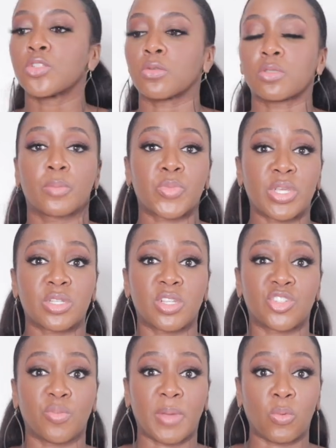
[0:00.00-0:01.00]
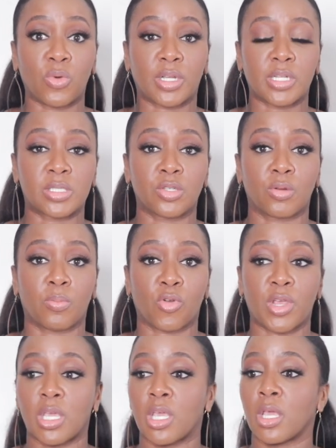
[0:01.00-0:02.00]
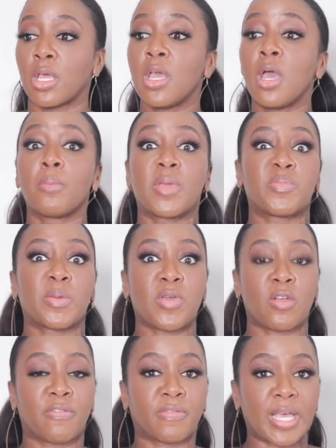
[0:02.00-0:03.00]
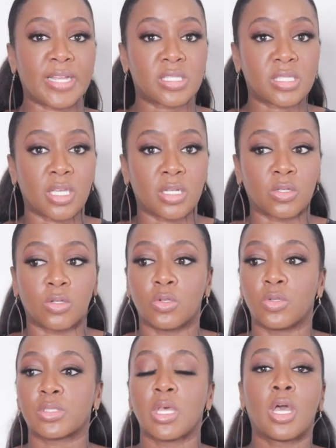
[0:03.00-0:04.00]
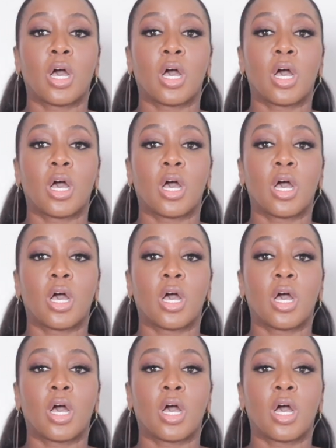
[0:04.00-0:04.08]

So some things that you might want to consider bringing, maybe a pair of flat sandals,